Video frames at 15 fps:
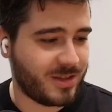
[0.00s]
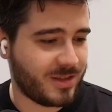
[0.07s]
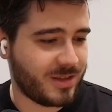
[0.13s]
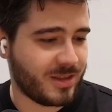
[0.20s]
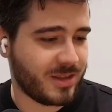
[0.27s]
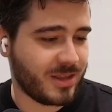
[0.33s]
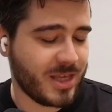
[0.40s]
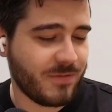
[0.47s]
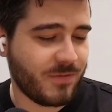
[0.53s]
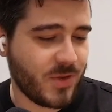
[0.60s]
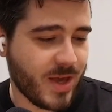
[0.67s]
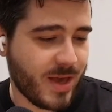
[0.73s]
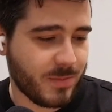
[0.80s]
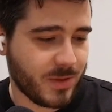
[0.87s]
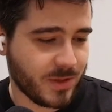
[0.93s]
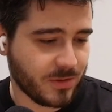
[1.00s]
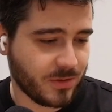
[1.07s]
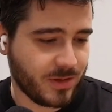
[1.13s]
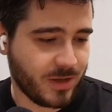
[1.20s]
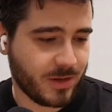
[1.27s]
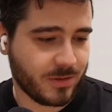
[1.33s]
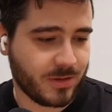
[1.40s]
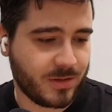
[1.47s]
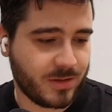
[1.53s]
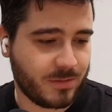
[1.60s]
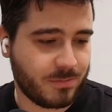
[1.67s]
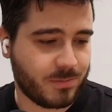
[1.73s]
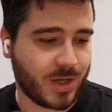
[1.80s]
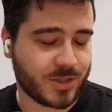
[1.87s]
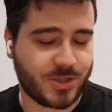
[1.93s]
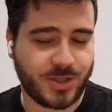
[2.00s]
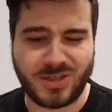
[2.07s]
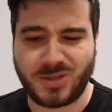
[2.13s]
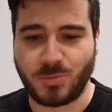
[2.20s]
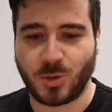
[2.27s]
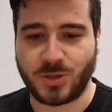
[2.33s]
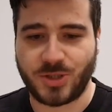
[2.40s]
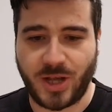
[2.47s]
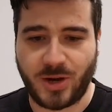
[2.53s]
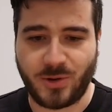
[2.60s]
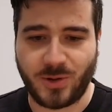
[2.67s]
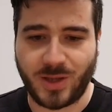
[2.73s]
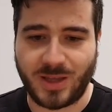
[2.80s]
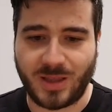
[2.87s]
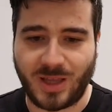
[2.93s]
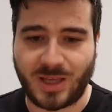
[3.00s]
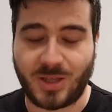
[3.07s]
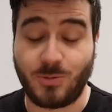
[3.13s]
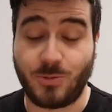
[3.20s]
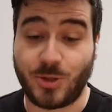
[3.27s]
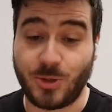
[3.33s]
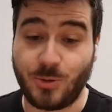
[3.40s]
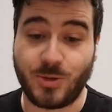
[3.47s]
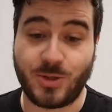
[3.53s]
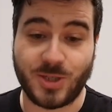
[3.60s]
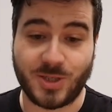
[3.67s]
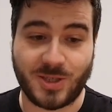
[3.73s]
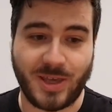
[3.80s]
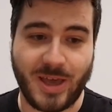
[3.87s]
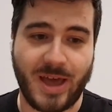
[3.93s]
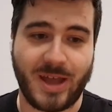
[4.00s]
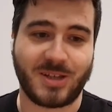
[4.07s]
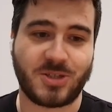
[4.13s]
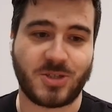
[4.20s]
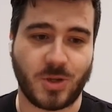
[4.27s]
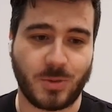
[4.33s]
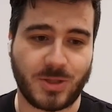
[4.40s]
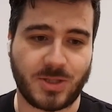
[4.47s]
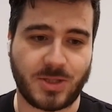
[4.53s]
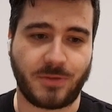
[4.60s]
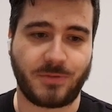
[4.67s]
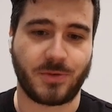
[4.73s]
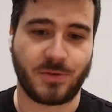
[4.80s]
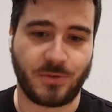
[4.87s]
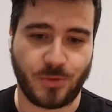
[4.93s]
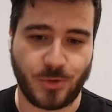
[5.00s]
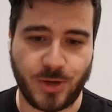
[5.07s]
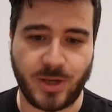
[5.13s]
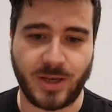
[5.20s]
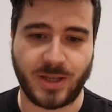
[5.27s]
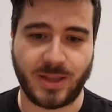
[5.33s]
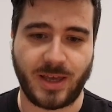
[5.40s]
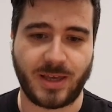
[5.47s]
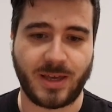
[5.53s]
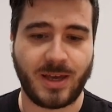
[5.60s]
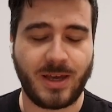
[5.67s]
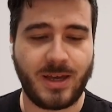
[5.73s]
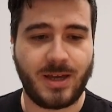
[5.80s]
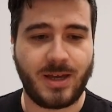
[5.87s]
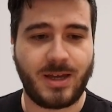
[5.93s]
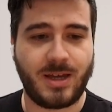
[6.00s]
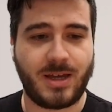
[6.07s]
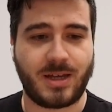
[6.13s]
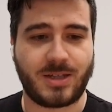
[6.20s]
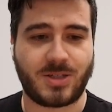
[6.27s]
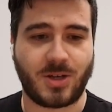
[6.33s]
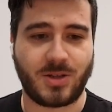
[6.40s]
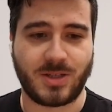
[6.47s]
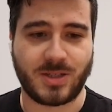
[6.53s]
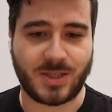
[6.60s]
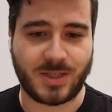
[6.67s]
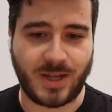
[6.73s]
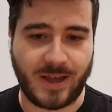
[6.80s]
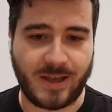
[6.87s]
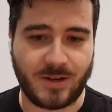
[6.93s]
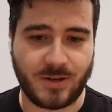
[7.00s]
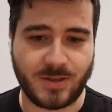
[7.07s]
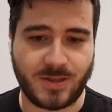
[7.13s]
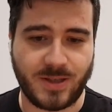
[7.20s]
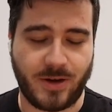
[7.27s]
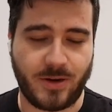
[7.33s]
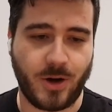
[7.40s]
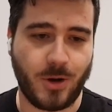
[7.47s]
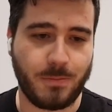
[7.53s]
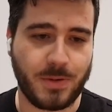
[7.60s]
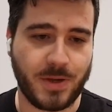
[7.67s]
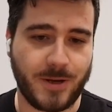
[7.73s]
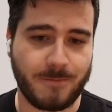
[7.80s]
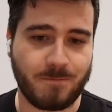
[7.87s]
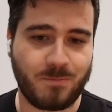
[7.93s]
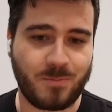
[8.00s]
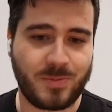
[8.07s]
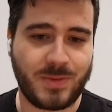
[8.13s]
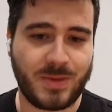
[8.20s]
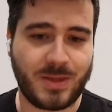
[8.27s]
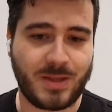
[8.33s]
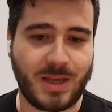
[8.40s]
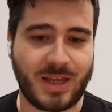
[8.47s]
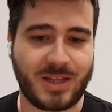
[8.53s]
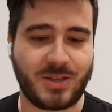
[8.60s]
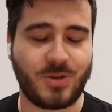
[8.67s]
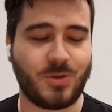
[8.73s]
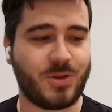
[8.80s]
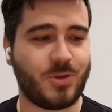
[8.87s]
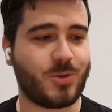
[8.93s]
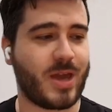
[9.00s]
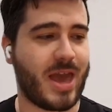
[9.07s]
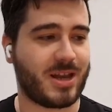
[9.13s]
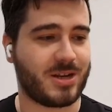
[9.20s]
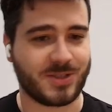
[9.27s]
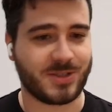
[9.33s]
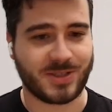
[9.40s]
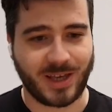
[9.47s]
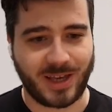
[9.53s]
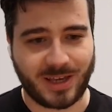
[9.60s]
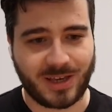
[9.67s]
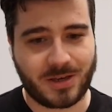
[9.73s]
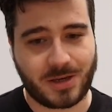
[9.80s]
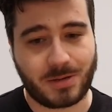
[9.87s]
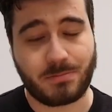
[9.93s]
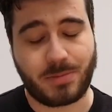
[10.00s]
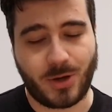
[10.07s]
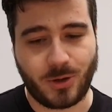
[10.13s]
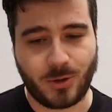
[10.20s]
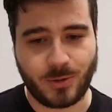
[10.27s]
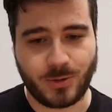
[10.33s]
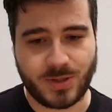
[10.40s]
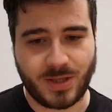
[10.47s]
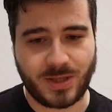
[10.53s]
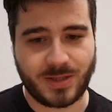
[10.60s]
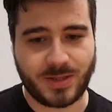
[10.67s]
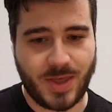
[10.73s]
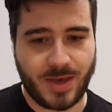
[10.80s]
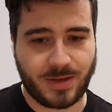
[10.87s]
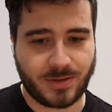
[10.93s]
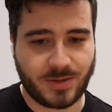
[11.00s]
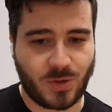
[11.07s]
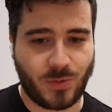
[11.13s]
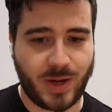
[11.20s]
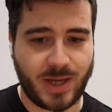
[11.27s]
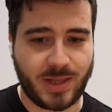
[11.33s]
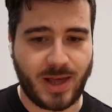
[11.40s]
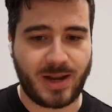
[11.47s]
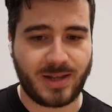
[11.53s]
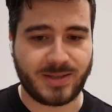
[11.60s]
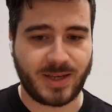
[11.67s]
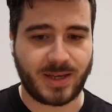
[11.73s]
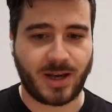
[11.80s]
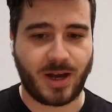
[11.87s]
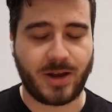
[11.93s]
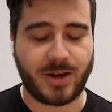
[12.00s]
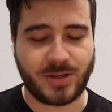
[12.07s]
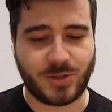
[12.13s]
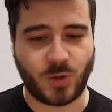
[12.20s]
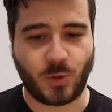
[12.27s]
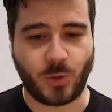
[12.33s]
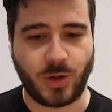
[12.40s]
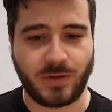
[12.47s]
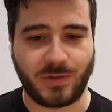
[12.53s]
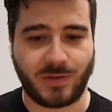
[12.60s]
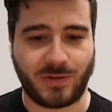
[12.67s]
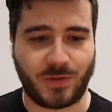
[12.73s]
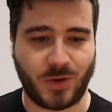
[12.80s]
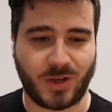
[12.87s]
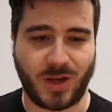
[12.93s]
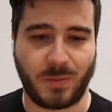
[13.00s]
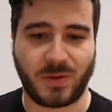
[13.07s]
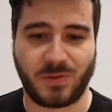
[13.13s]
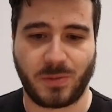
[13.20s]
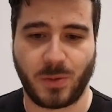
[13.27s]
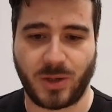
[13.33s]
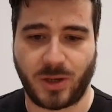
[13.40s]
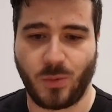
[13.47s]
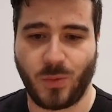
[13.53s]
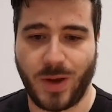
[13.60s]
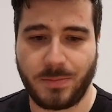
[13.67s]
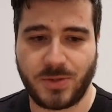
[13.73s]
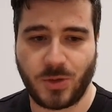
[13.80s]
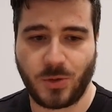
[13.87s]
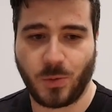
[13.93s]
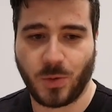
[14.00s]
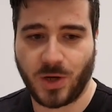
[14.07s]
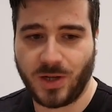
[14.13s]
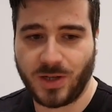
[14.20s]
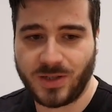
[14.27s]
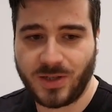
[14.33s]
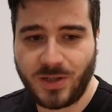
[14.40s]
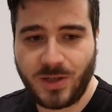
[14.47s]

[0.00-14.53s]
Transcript: the EVM and, you know, blockchains more generally, like you do just get so much stuff for free, and like it's all these standards that are open, and you can just like compose these things in a way that is like unintuitive if you're coming from like a Web 2 world.